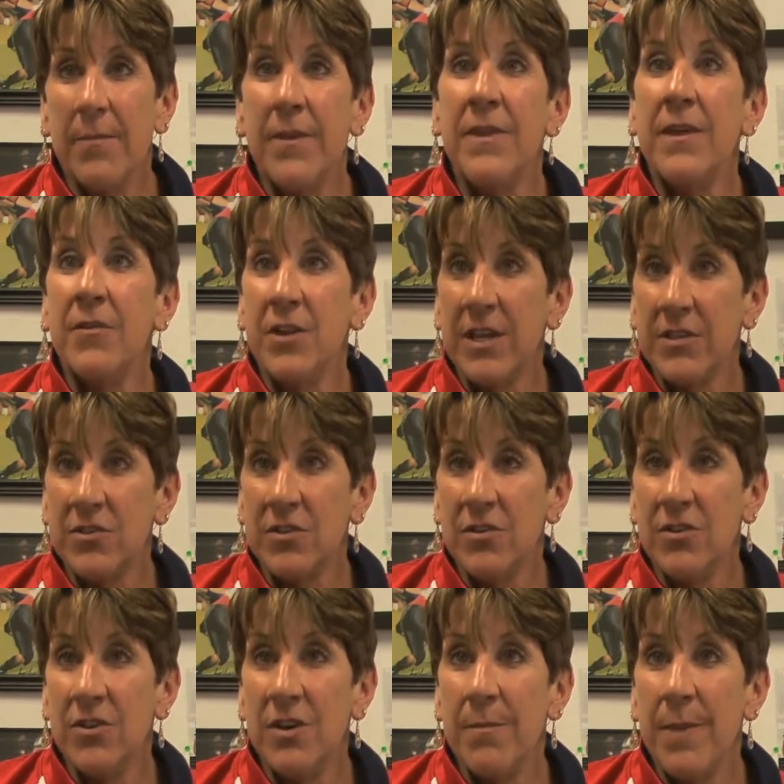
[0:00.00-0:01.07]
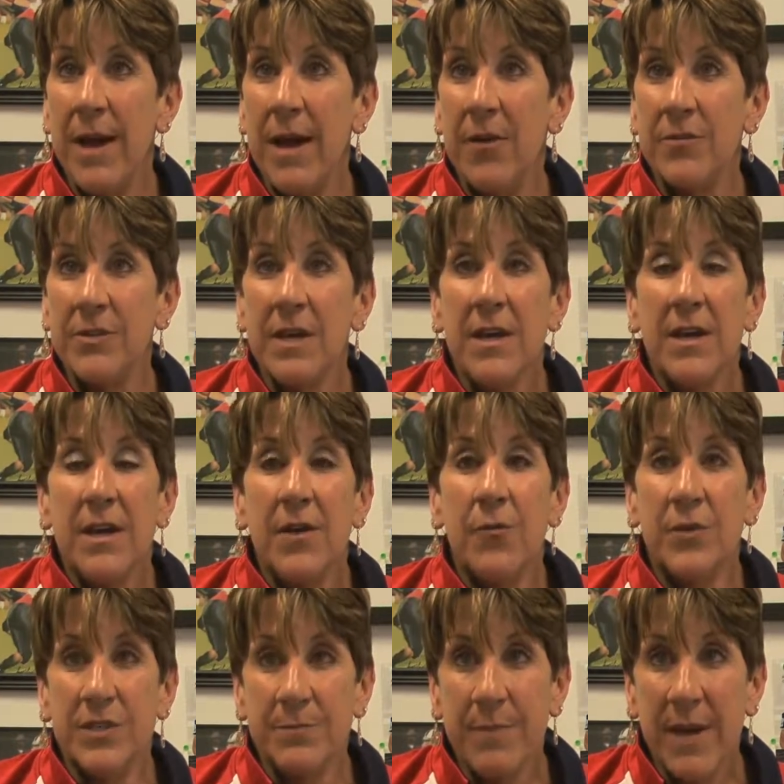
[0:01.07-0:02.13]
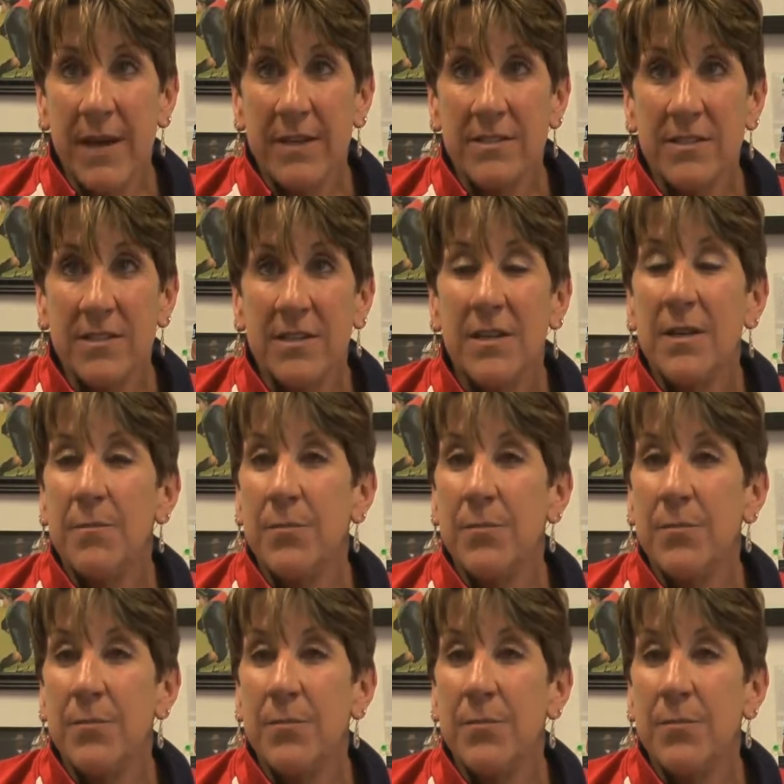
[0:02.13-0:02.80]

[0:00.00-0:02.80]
and they'll get to learn about respect,